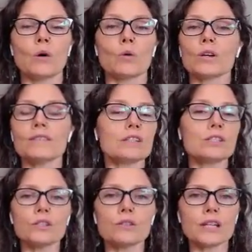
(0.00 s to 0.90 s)
or even
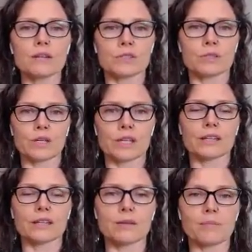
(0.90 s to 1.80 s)
2 times a week.
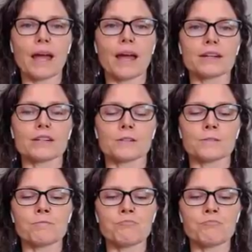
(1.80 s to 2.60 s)
It's a pattern.